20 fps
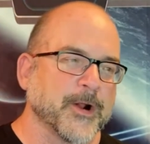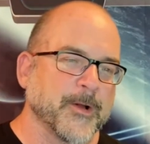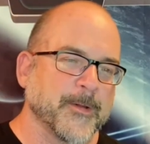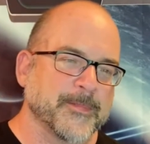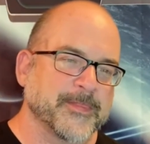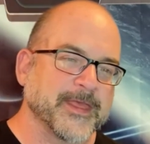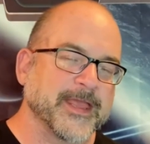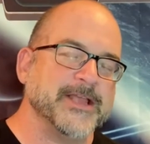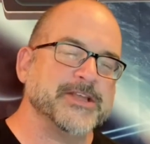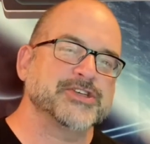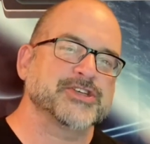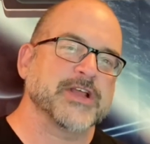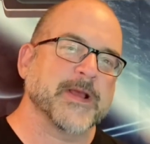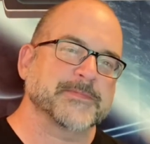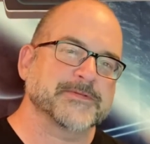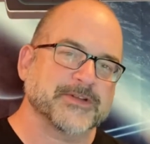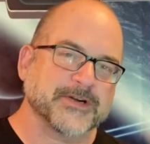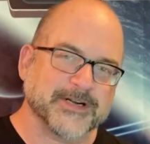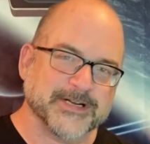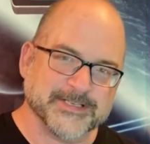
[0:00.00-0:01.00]
These
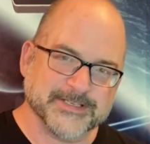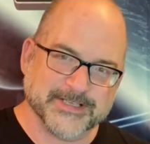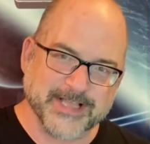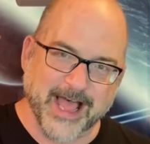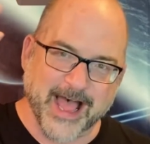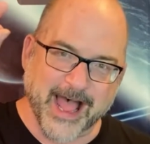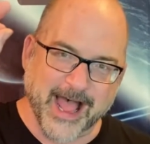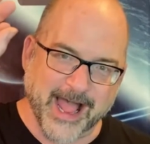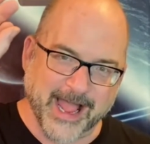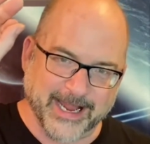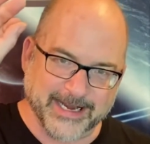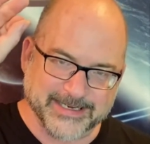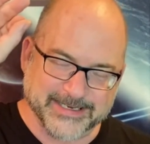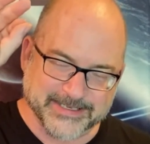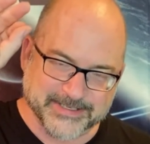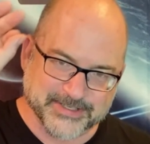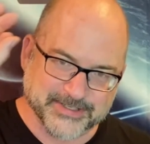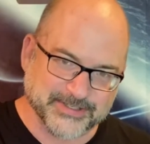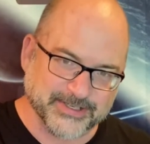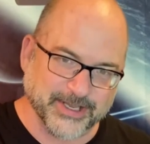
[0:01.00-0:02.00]
ships are designed to
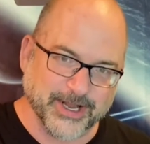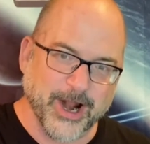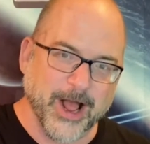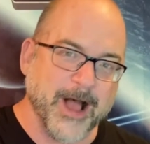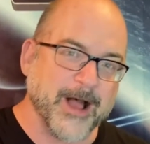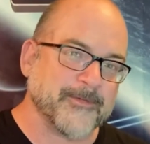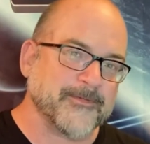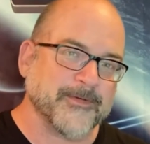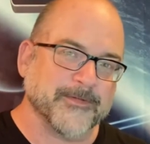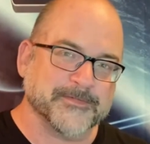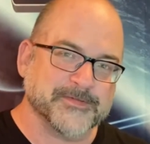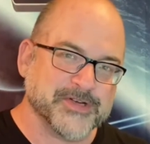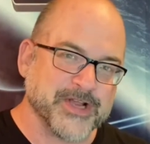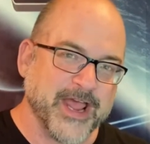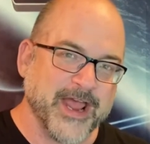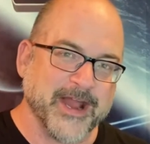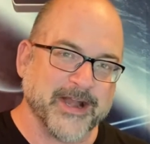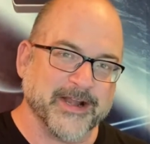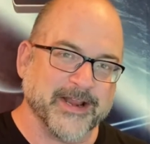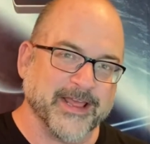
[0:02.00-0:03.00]
set off from
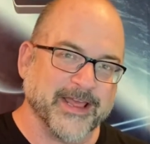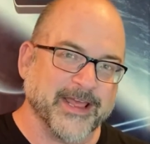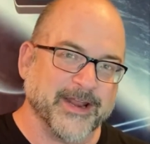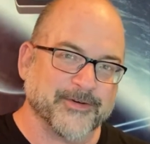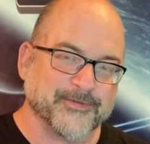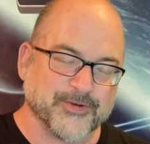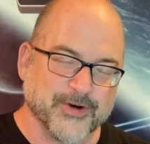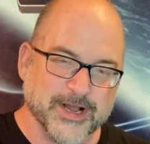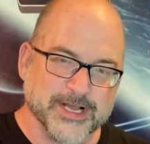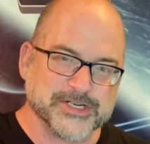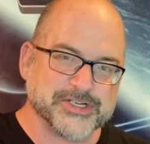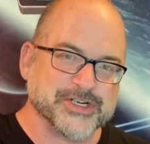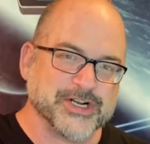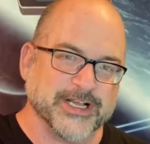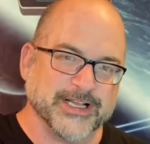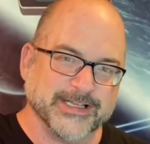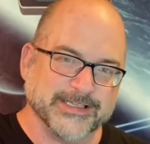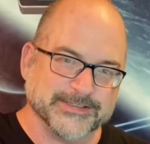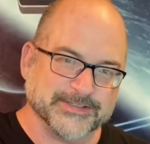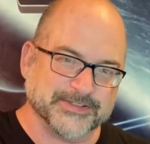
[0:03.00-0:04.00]
China and Russia
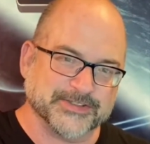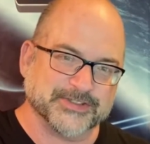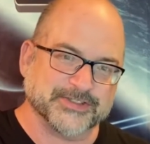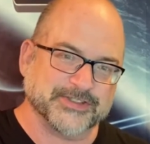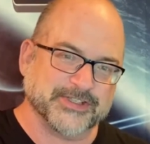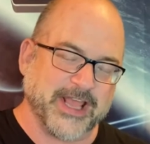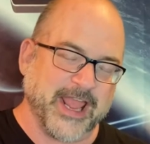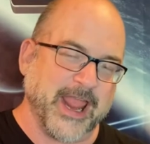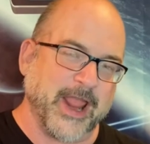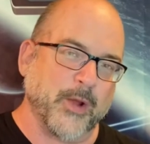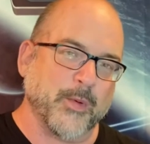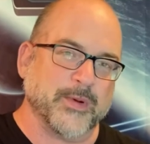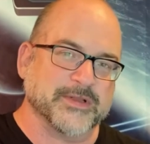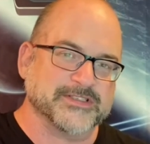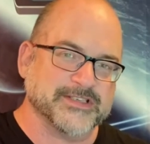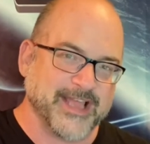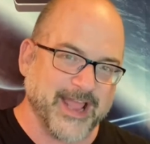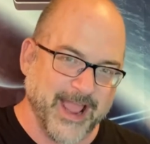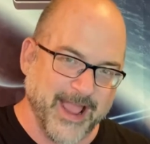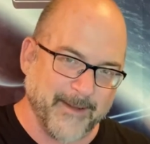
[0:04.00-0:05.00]
and see
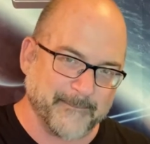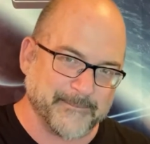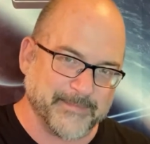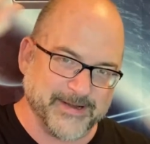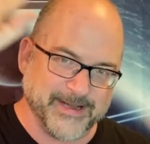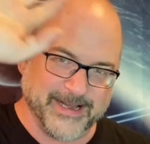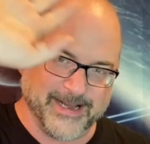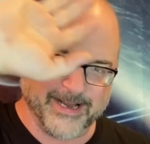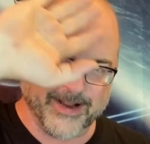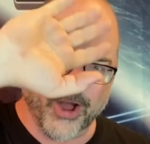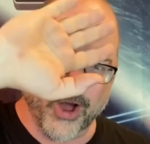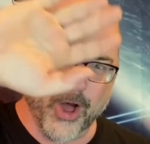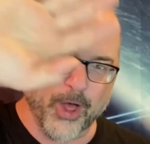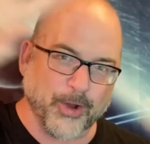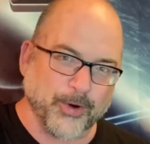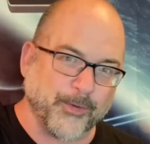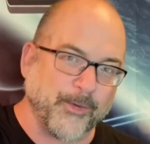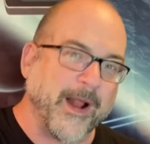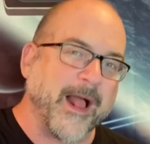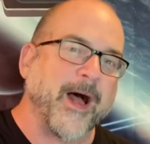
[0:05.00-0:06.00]
what's happening all
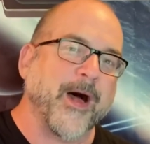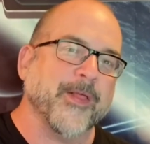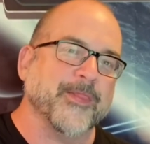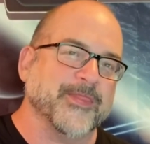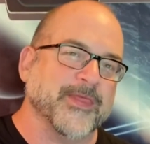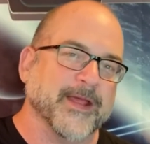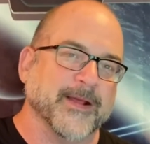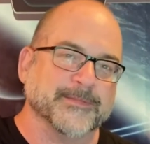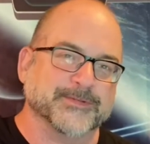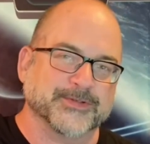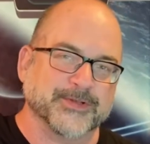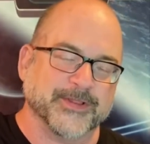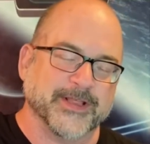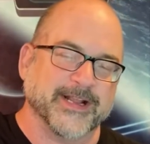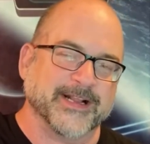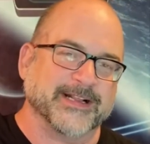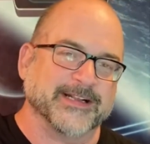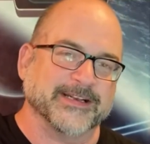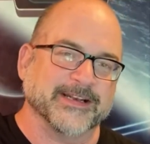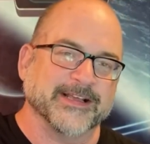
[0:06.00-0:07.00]
around them, so
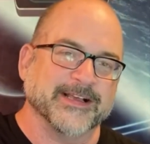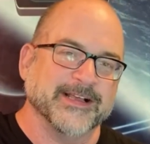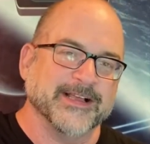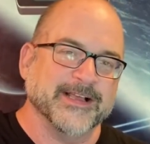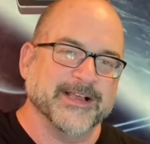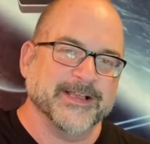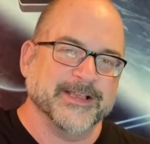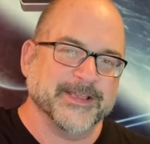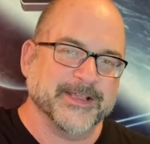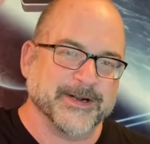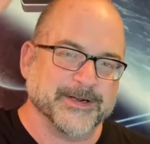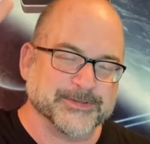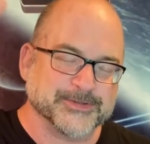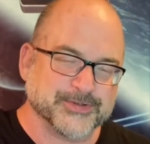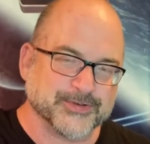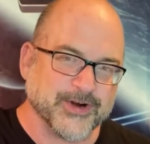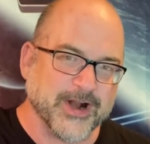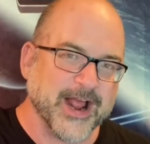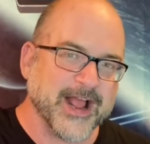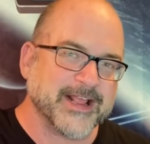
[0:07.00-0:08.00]
they can,
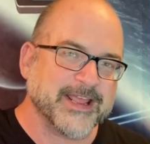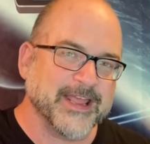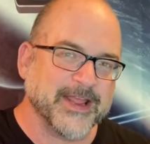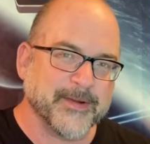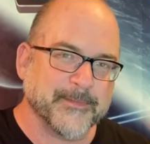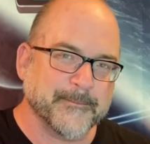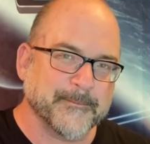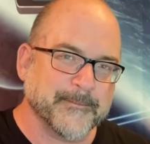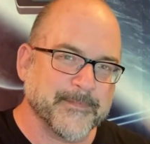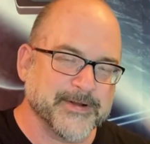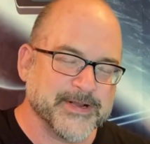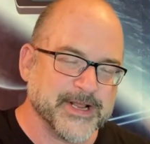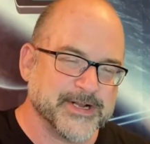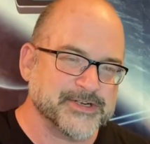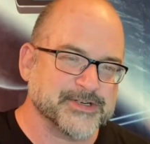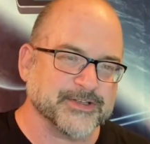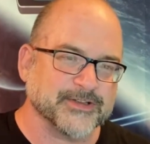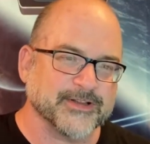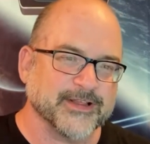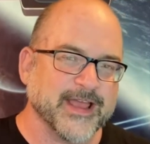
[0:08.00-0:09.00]
tracking
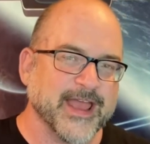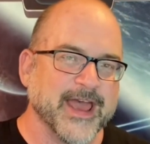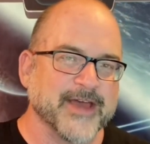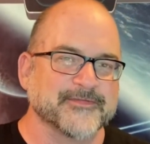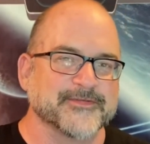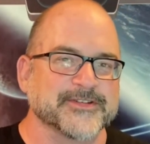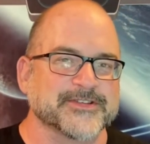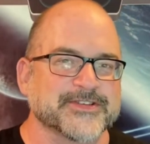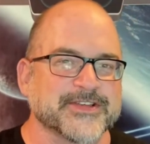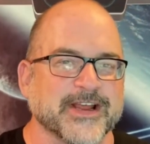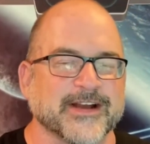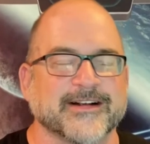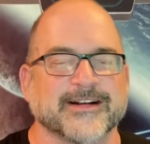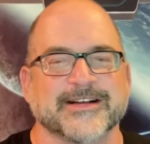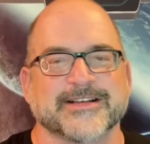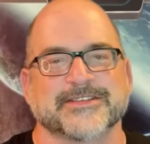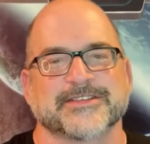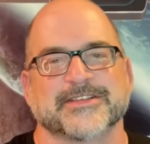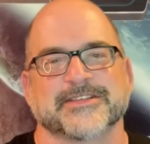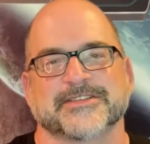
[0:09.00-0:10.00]
potential
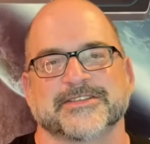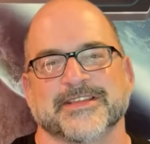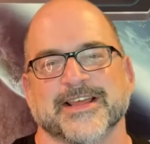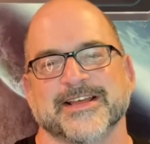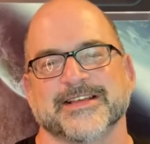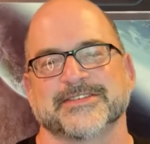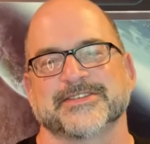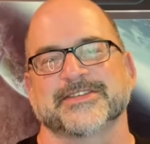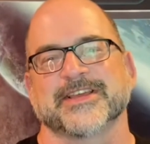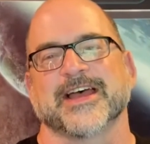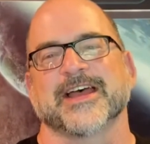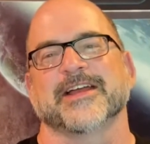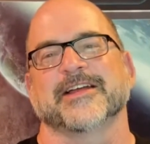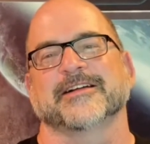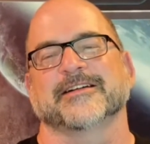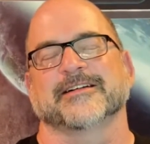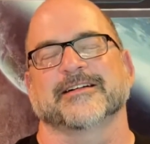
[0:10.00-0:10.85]
adversaries, as they say,